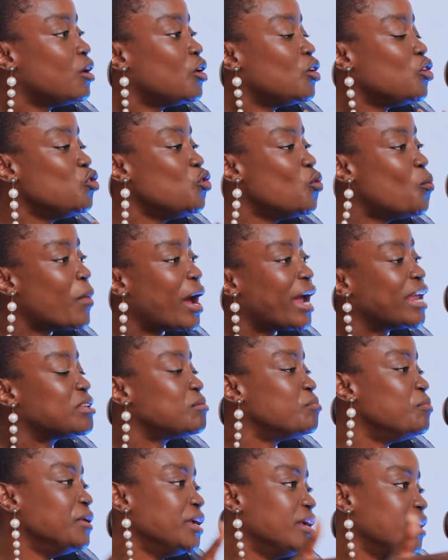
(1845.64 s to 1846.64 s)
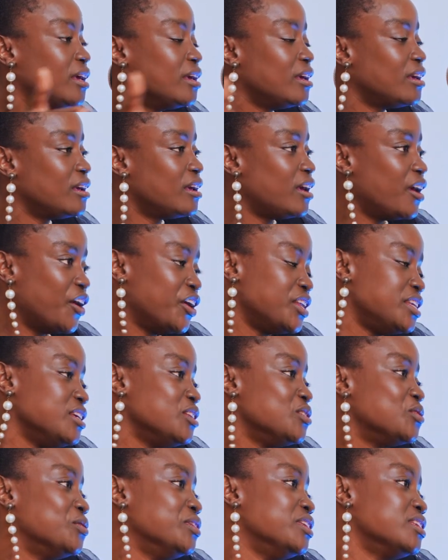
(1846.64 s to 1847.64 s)
you might be
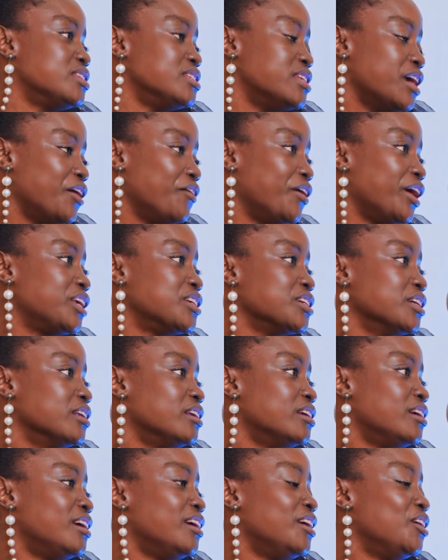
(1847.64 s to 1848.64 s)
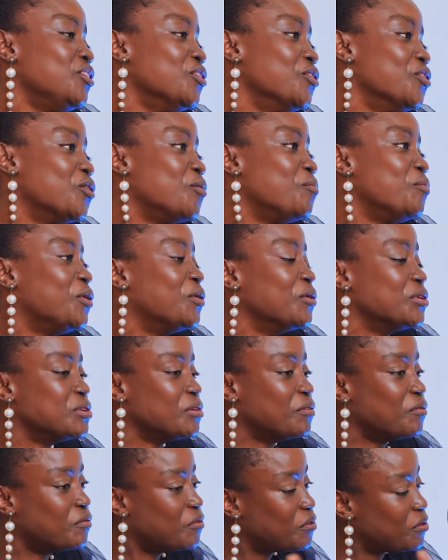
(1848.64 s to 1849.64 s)
heading to this direction, because
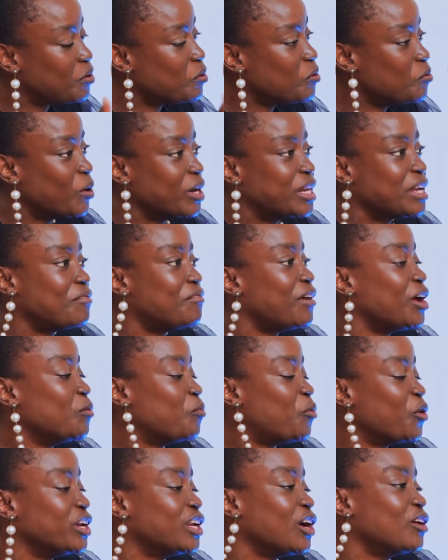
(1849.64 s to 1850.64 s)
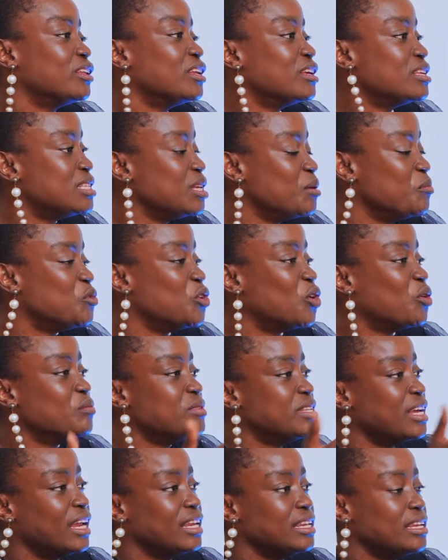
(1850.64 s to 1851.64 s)
of whatever you point out the
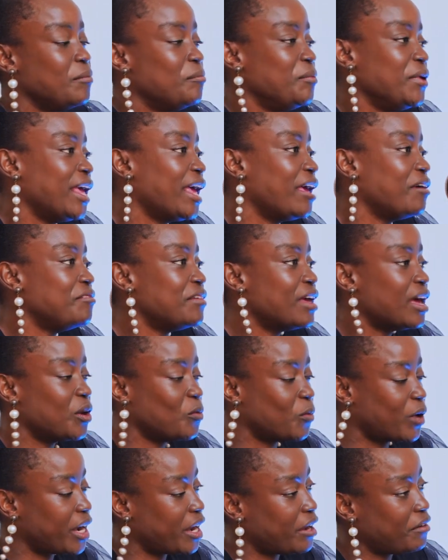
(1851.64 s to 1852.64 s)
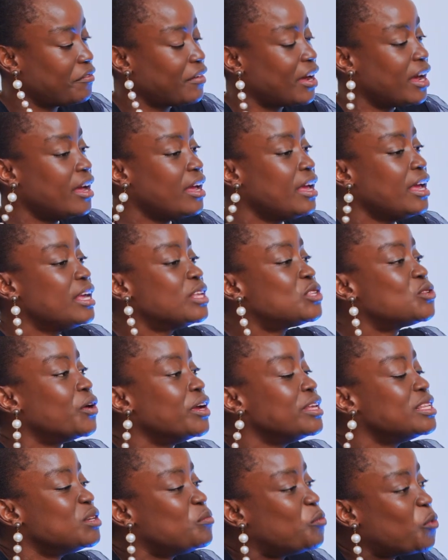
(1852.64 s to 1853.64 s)
symptoms and the behavior and whatever. So
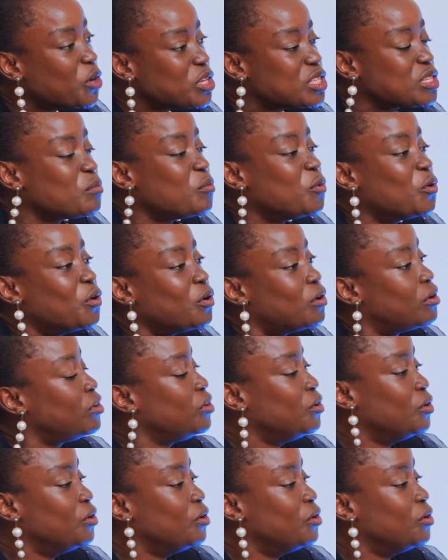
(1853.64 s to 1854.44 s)
is it possible,